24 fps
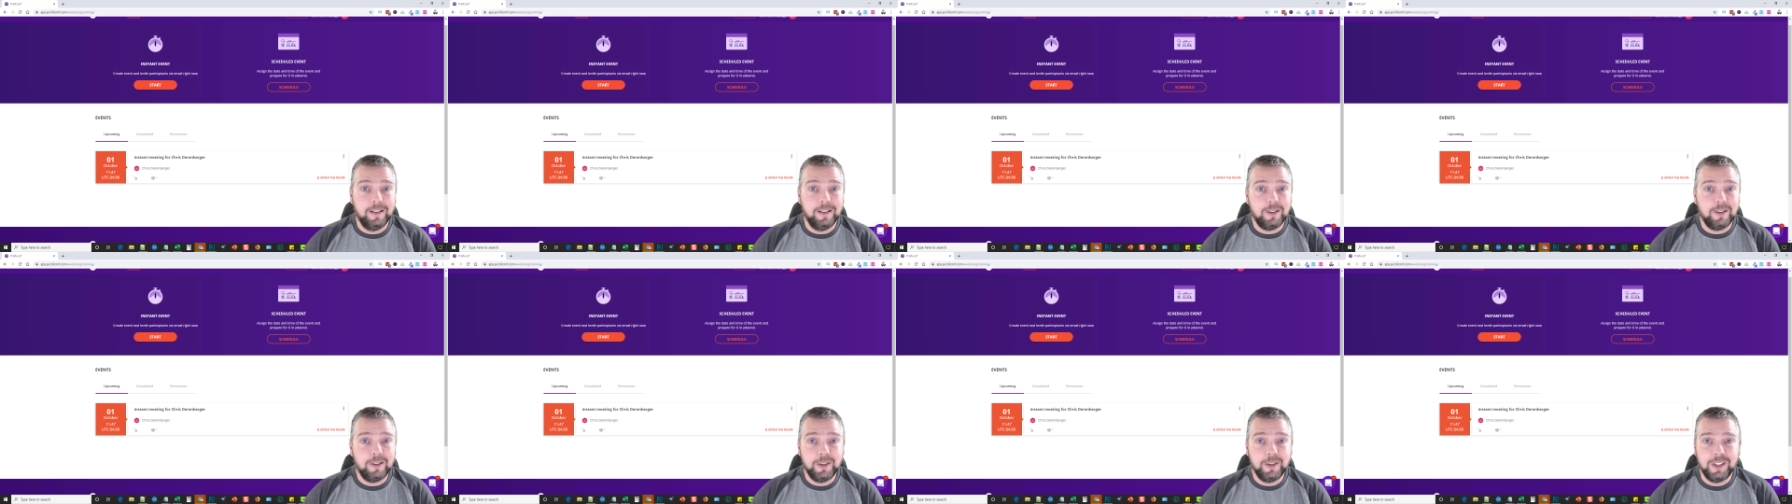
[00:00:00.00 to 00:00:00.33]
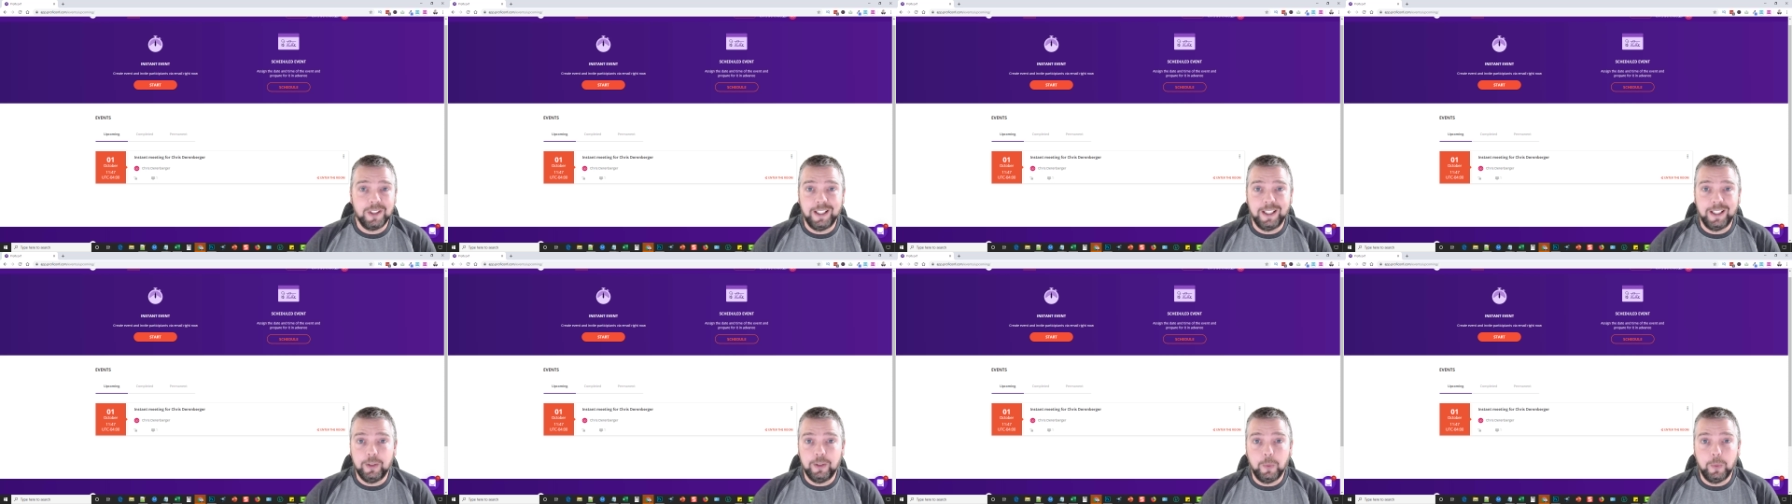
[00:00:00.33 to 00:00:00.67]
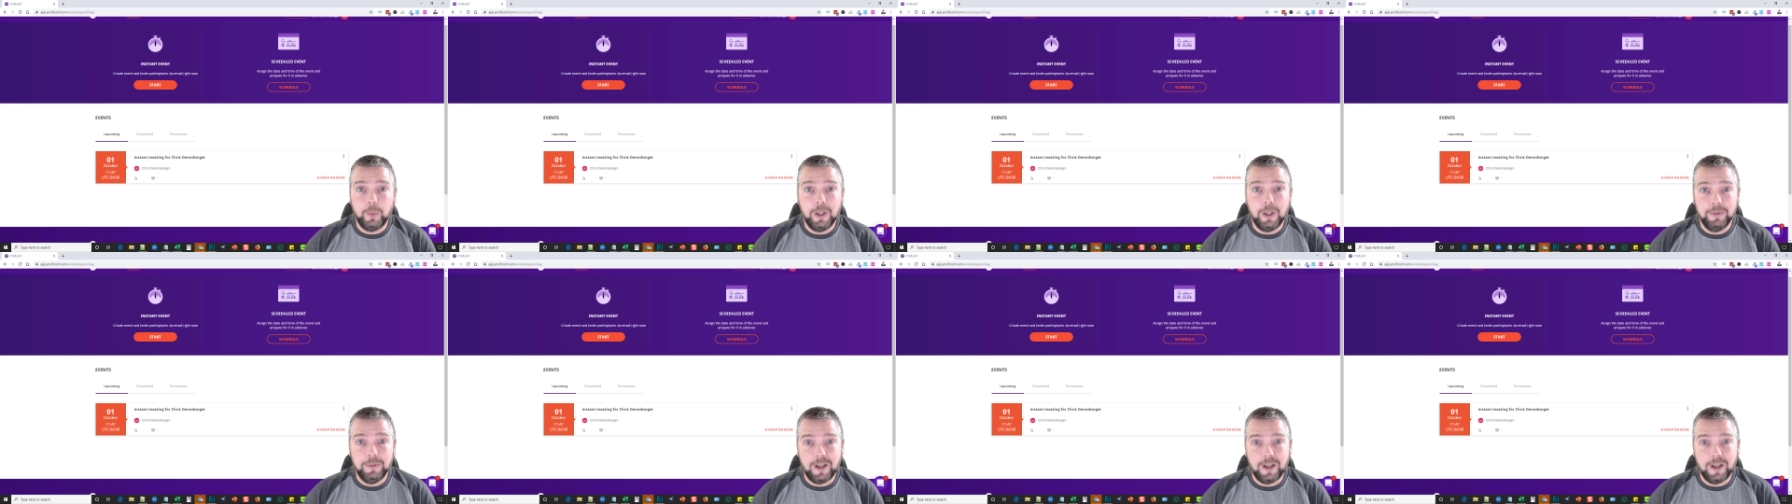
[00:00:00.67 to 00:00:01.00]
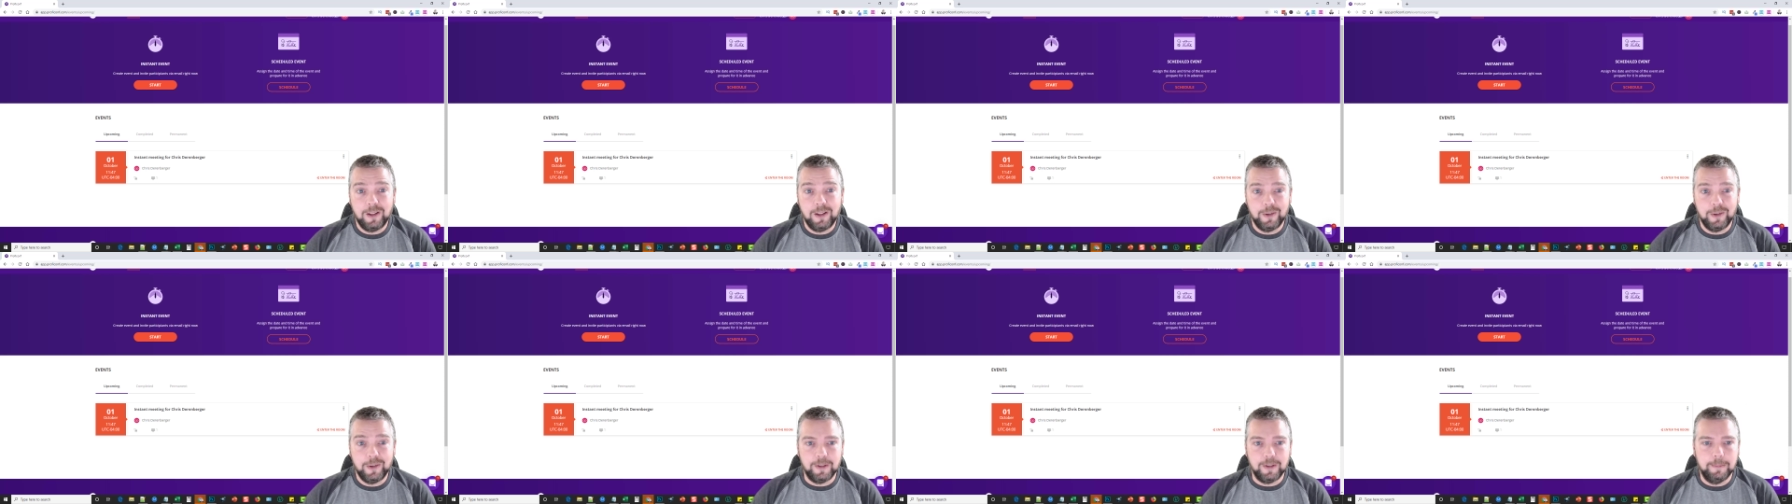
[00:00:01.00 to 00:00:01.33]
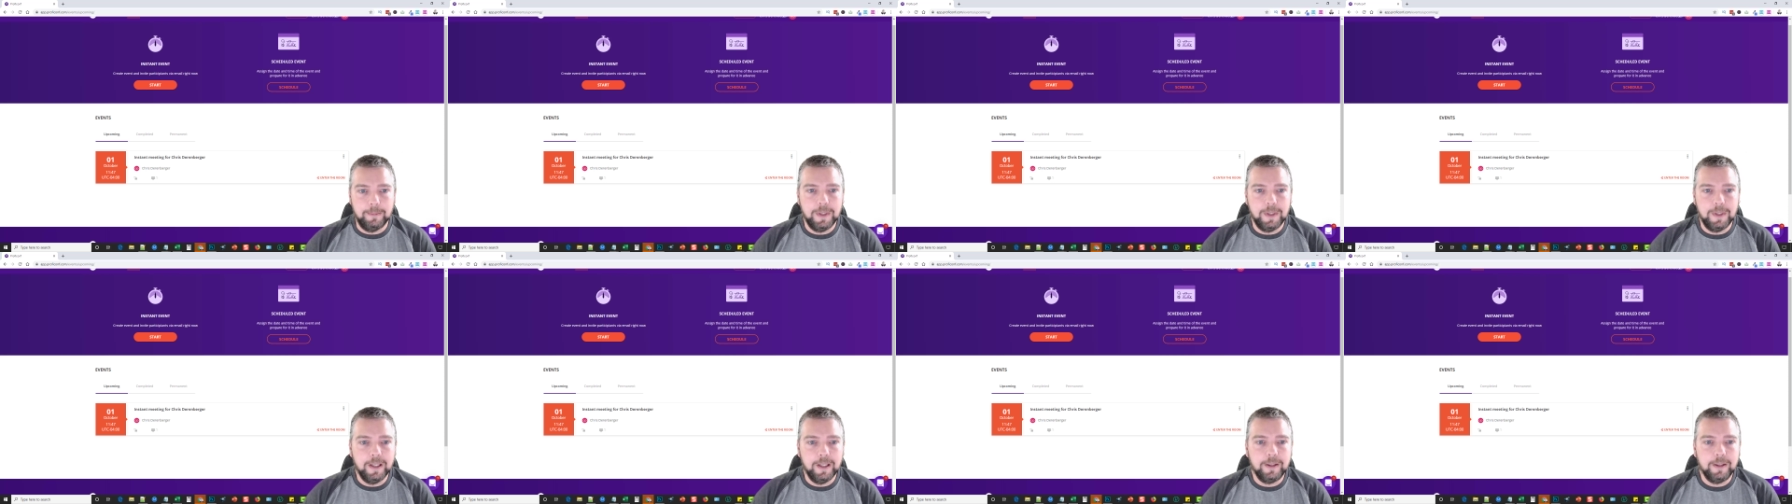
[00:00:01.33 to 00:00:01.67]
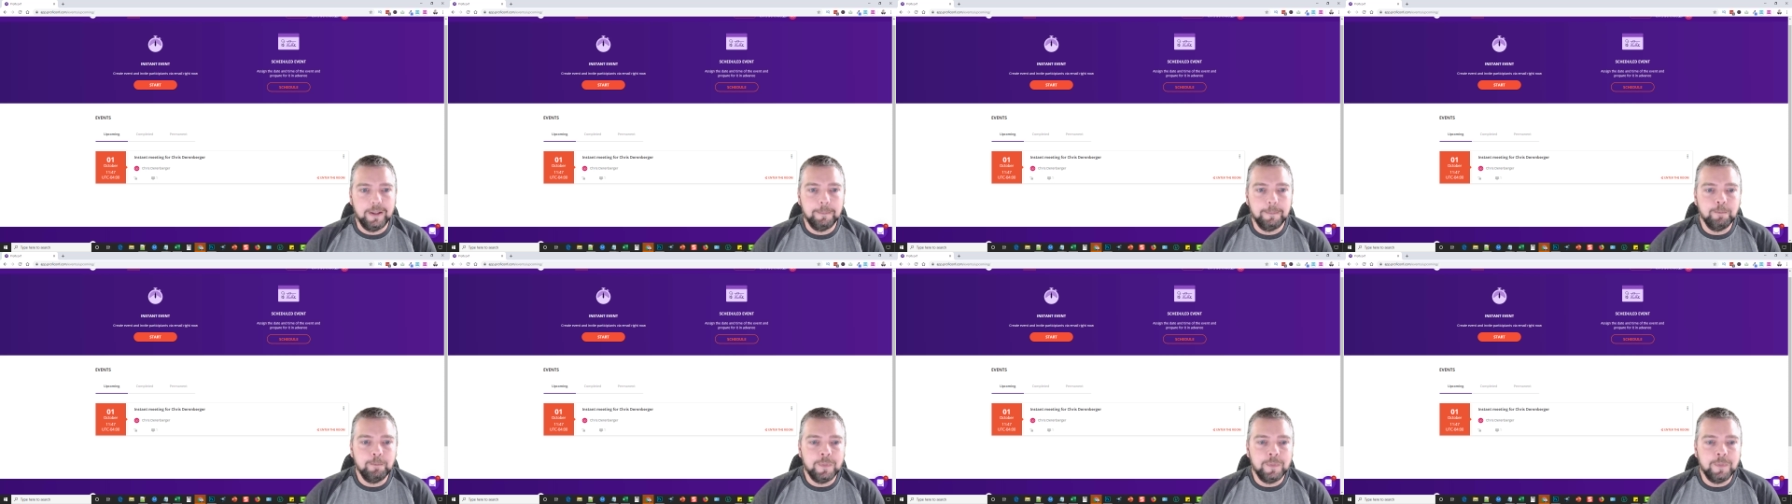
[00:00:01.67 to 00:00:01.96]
It starts at like $12 a month.